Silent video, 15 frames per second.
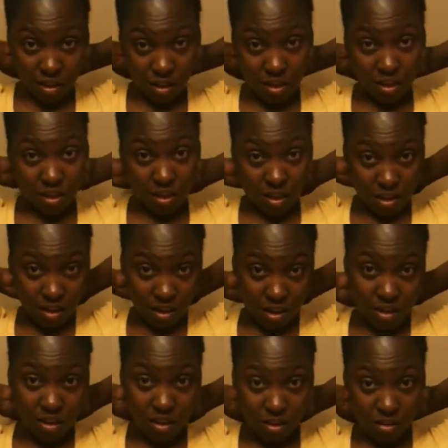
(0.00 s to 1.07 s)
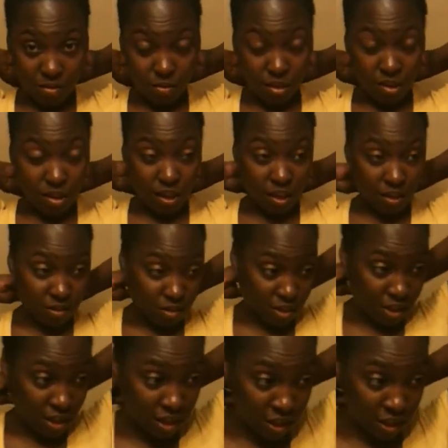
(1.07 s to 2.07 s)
And once I get to the